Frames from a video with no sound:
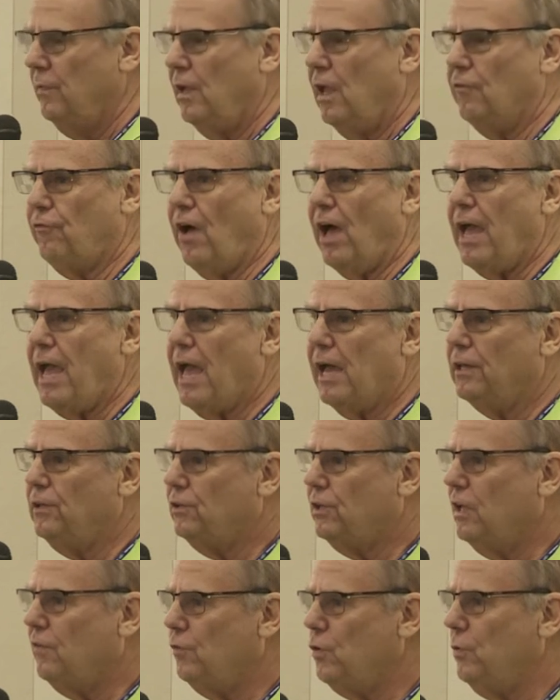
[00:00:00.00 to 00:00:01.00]
If I
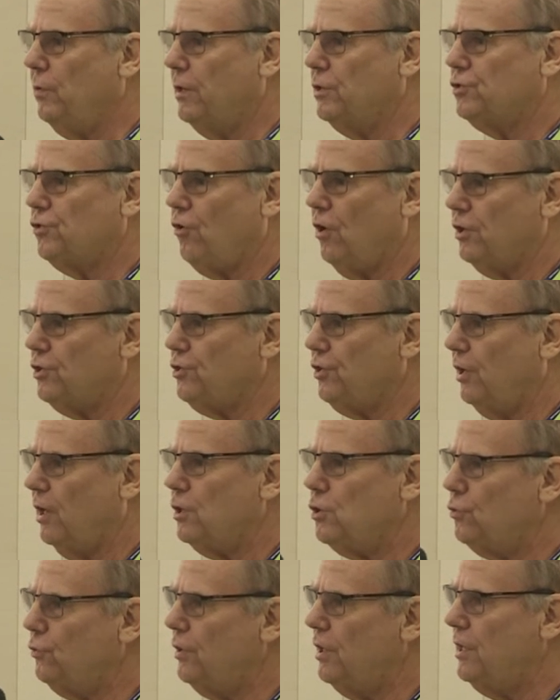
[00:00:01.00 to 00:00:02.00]
hadn't given you an instruction
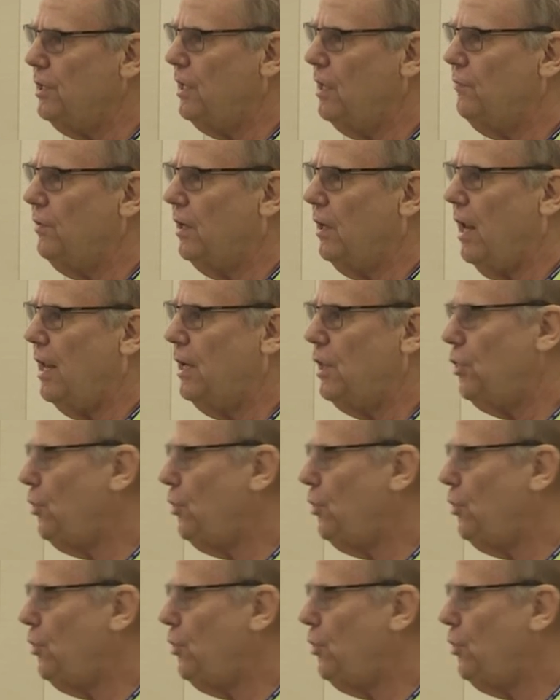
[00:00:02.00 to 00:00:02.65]
and you didn't give it any